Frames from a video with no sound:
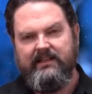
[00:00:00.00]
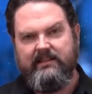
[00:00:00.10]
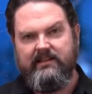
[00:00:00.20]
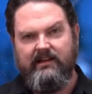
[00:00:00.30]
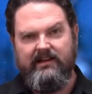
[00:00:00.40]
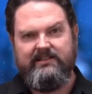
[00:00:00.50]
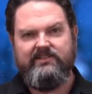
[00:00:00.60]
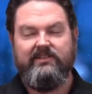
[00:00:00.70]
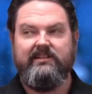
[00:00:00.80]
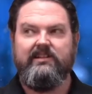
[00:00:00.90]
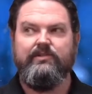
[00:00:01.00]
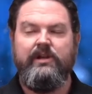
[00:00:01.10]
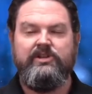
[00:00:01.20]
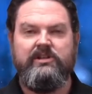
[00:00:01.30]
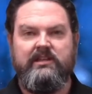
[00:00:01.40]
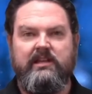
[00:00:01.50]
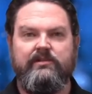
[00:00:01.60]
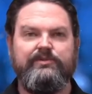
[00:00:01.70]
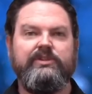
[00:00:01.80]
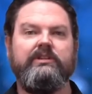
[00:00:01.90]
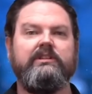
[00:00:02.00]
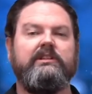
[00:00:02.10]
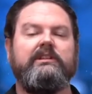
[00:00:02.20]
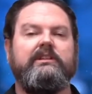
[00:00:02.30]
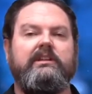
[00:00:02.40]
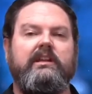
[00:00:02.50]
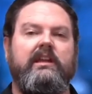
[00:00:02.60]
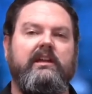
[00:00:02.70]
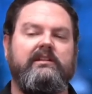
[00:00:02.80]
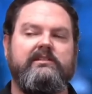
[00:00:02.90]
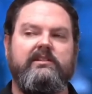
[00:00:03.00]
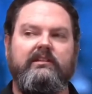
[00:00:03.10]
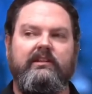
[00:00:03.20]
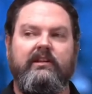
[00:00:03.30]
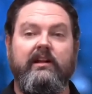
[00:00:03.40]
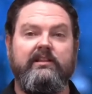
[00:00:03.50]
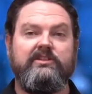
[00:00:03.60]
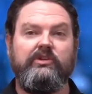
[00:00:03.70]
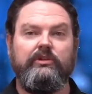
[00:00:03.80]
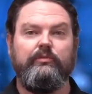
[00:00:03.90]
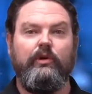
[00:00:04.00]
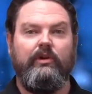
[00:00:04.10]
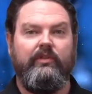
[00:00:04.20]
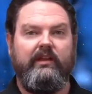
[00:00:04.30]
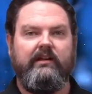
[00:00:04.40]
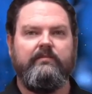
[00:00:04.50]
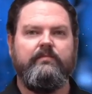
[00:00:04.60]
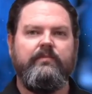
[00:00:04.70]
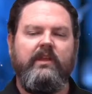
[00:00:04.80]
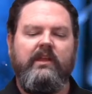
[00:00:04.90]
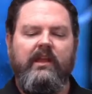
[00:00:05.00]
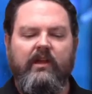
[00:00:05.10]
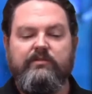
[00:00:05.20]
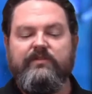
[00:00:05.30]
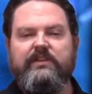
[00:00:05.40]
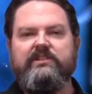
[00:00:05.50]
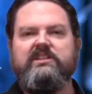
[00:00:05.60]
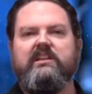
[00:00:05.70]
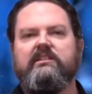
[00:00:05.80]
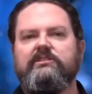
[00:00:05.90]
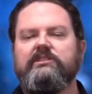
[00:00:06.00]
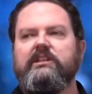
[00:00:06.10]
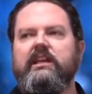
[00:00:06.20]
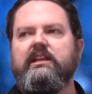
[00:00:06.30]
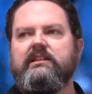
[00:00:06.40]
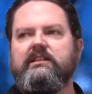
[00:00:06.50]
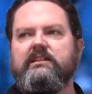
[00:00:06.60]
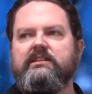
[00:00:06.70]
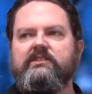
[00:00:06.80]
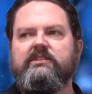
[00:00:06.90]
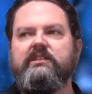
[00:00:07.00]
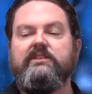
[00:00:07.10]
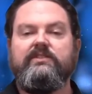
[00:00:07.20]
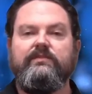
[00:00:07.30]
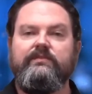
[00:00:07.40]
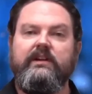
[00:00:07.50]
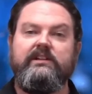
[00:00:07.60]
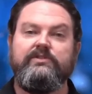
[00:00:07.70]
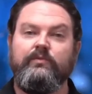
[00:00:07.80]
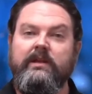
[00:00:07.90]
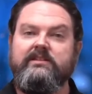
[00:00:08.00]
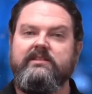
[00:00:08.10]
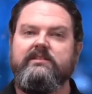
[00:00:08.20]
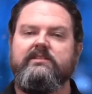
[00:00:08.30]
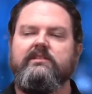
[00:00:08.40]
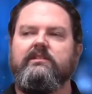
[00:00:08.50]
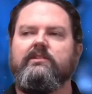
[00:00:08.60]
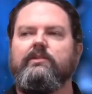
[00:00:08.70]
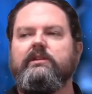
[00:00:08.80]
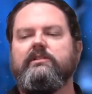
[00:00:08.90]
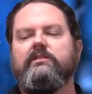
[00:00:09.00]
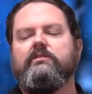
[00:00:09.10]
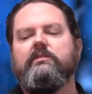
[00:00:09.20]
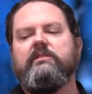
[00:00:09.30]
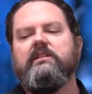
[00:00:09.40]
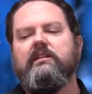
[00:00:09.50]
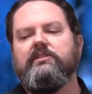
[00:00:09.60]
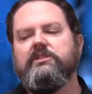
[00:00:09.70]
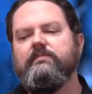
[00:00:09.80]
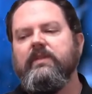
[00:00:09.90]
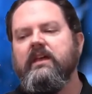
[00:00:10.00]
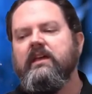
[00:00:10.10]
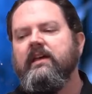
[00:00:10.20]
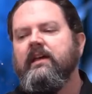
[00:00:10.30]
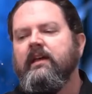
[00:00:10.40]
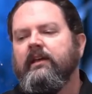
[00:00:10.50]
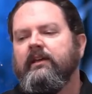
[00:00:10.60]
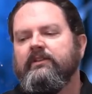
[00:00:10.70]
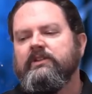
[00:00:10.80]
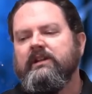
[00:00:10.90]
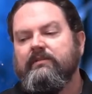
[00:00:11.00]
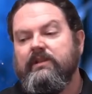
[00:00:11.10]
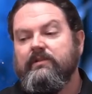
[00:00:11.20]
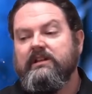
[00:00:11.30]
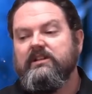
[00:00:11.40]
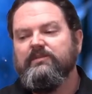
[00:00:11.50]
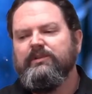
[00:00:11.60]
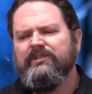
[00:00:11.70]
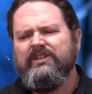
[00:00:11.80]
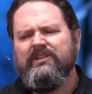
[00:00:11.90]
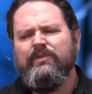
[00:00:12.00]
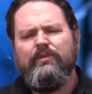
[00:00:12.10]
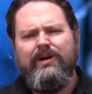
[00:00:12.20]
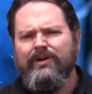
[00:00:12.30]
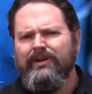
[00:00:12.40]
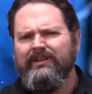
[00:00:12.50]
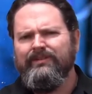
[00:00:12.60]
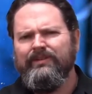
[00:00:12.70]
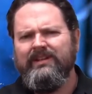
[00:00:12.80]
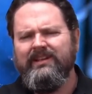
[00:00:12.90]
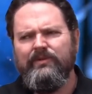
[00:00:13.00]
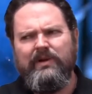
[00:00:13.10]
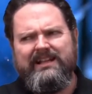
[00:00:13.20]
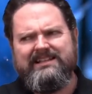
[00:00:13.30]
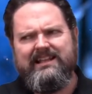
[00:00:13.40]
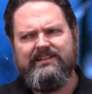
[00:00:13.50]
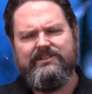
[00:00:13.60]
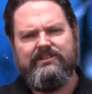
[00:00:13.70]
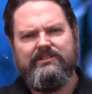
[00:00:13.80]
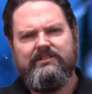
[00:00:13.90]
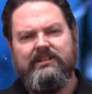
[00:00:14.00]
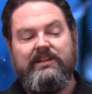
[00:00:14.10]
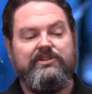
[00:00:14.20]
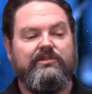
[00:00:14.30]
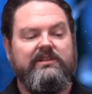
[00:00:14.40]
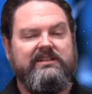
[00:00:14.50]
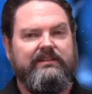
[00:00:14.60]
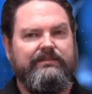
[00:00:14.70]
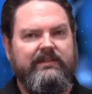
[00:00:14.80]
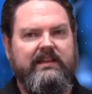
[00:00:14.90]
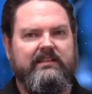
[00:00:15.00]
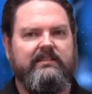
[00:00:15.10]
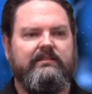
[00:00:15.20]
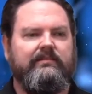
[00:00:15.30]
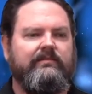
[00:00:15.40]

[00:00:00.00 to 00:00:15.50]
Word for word: at the gods, right, the creation account, and you know, kind of the turmoil there. And we've even taken a look at these these various races according to the Greek mythology. So now you get to the point. It's like, well, and what exactly do the ancient Greeks have faith?